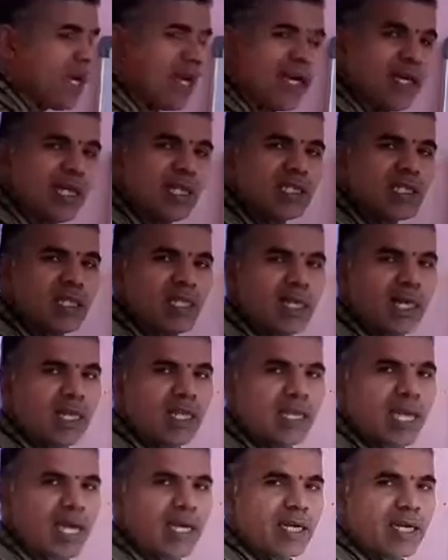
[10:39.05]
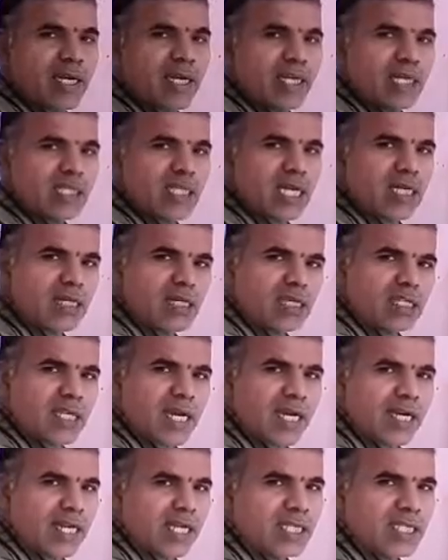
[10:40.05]
It is clear that it is
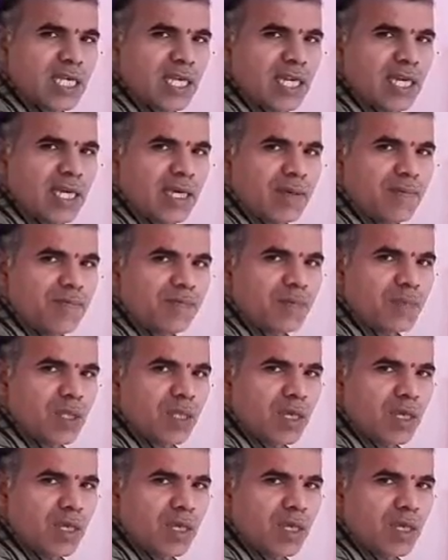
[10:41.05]
understand easily.